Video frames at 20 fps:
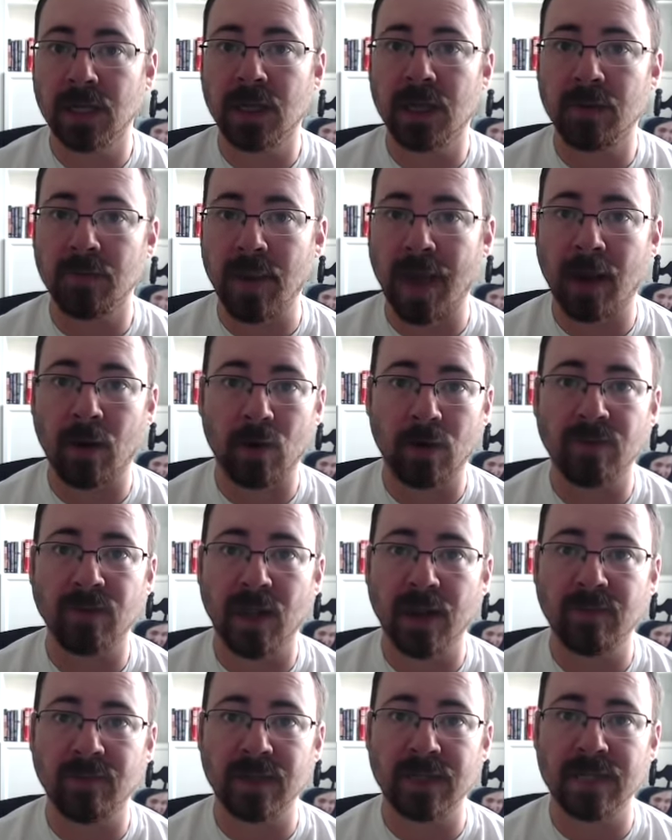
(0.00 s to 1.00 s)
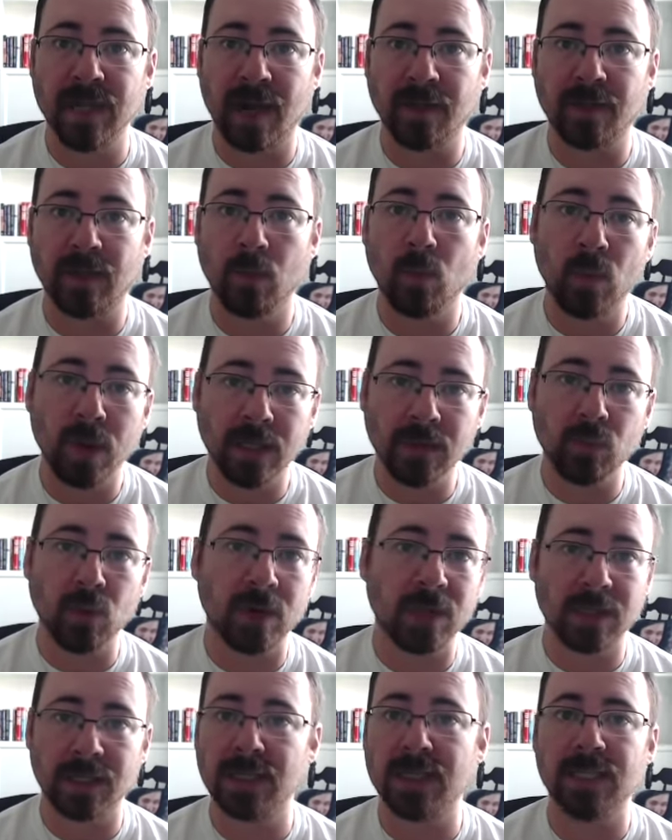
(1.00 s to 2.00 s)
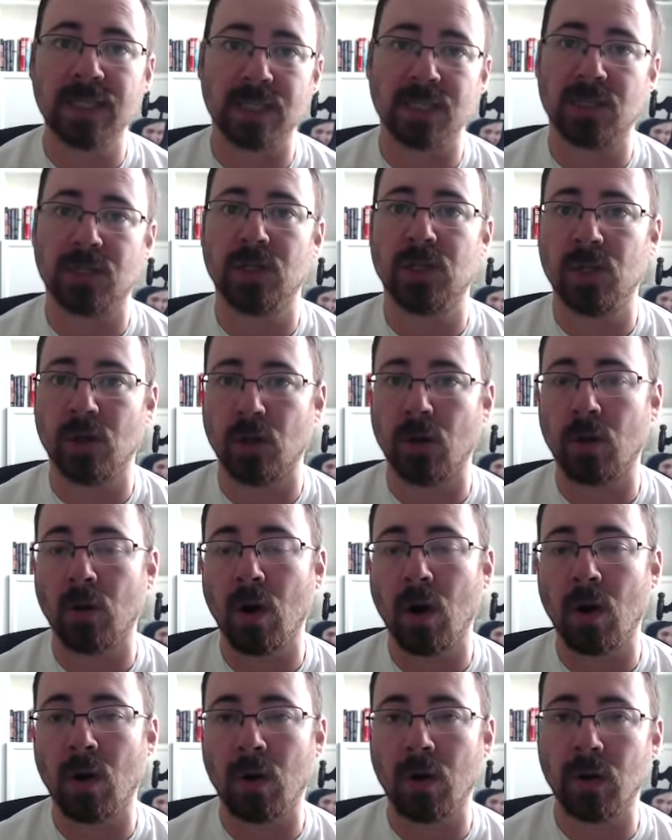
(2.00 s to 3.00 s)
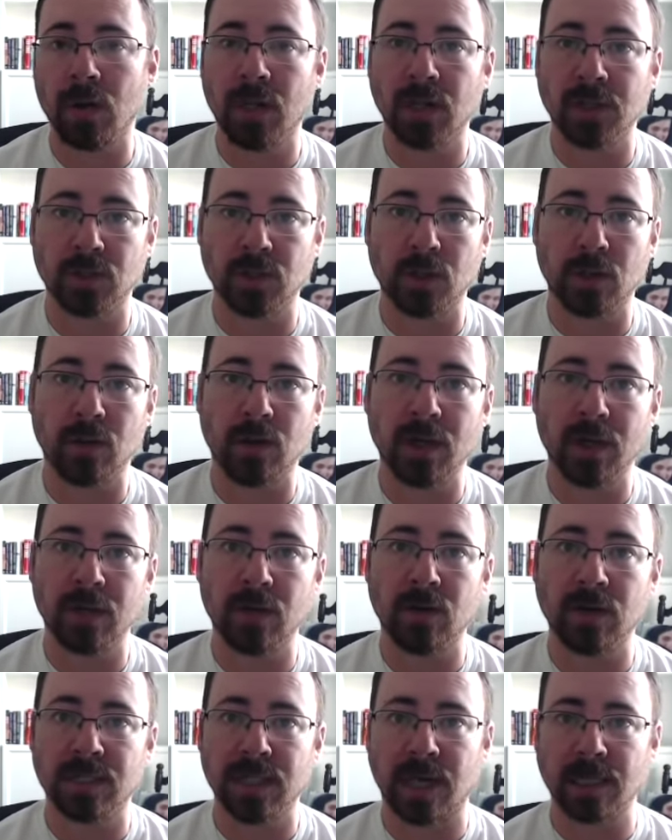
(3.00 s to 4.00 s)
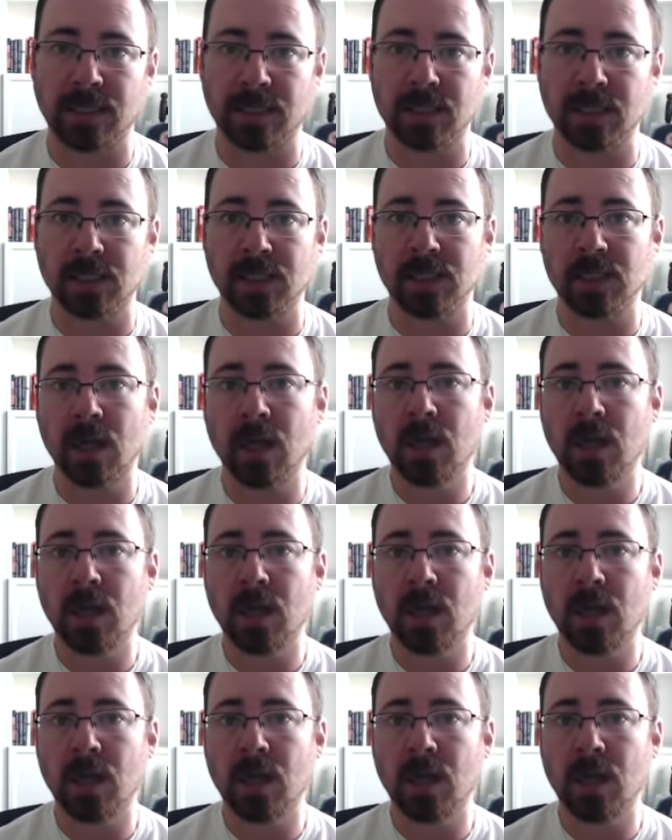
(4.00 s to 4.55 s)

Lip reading: a matter of life and death, and we really need to secure our electric grid here in Texas.